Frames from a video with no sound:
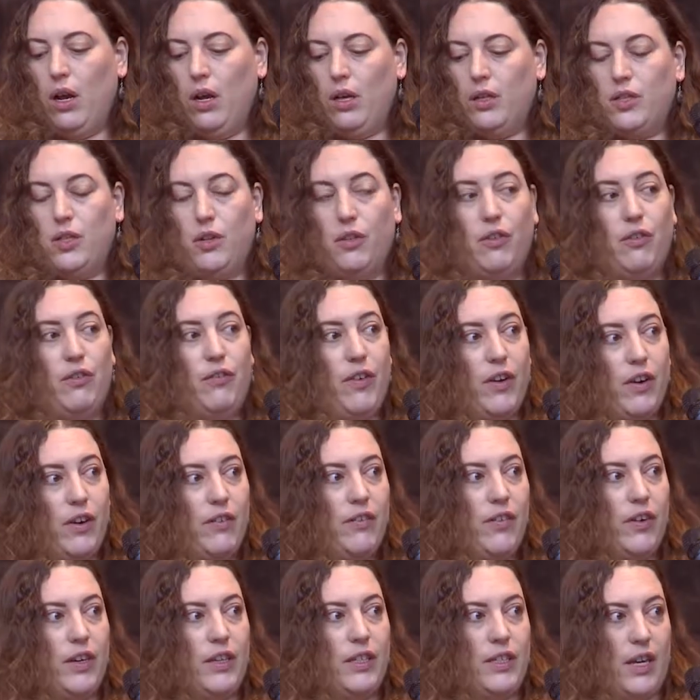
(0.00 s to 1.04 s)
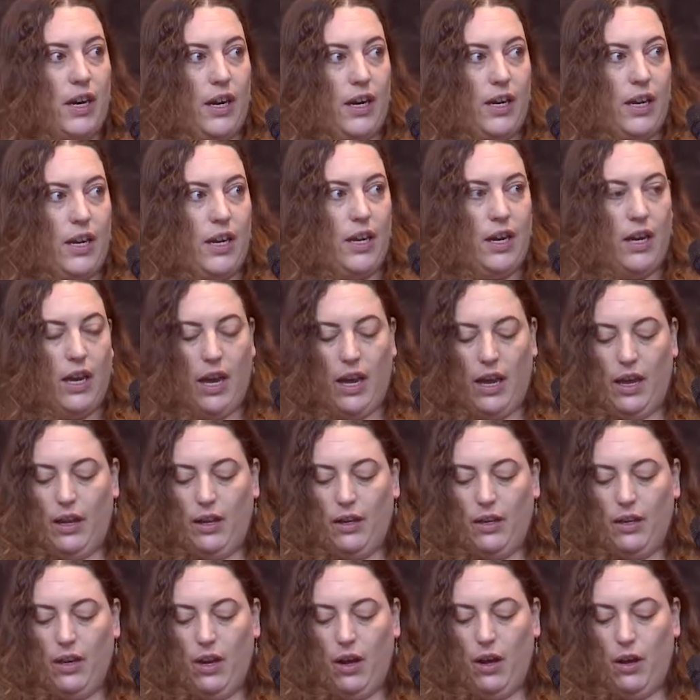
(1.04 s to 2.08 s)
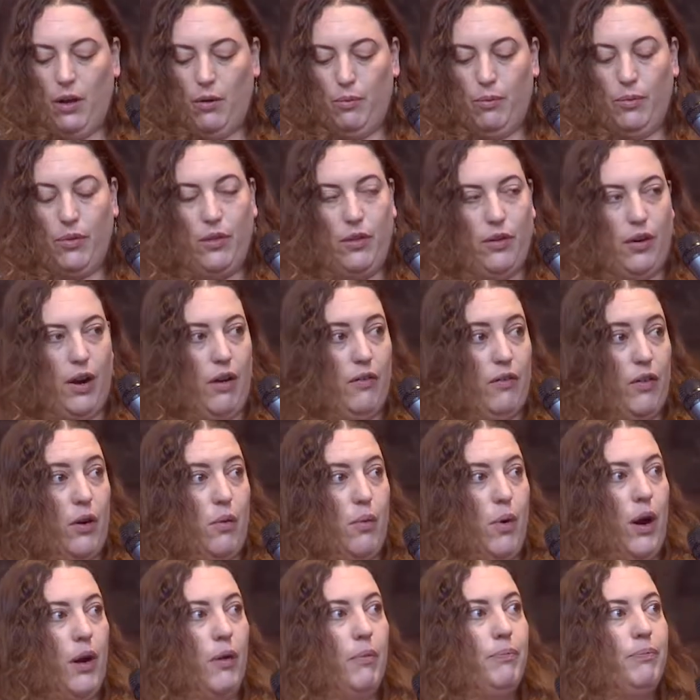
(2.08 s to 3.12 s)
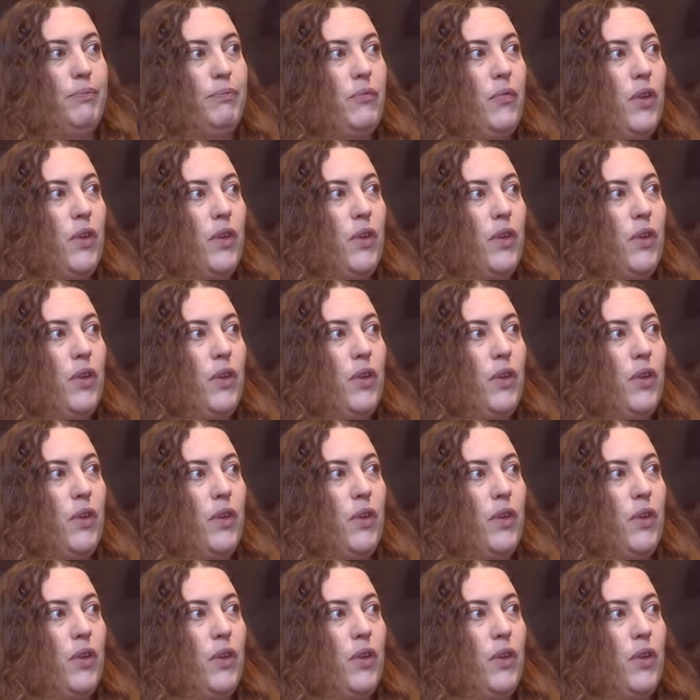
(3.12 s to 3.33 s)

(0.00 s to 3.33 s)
So they're very, very tiny, and they're everywhere.